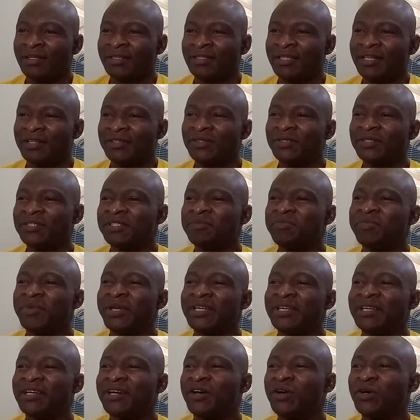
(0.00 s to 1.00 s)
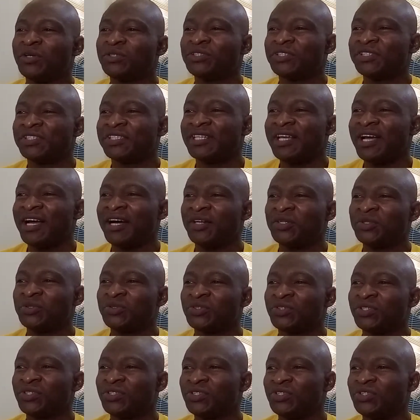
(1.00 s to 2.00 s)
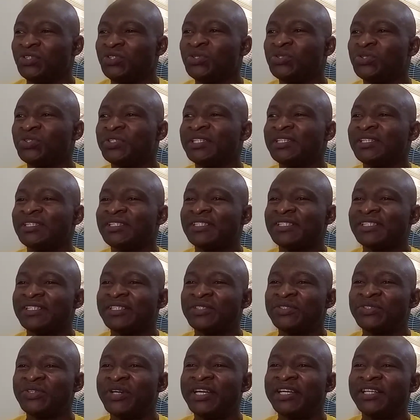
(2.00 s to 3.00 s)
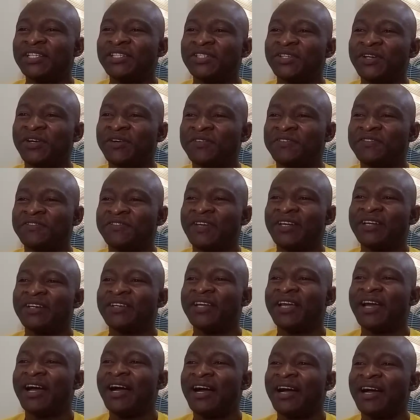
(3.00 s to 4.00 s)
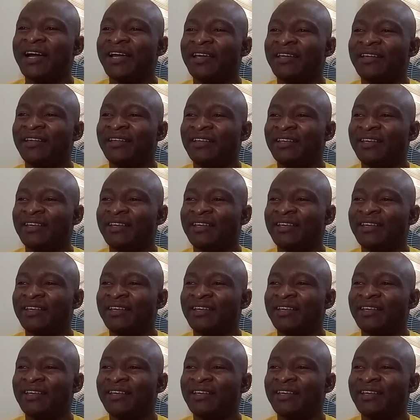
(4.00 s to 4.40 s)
Diagnostic medical ultrasound uses the range of very high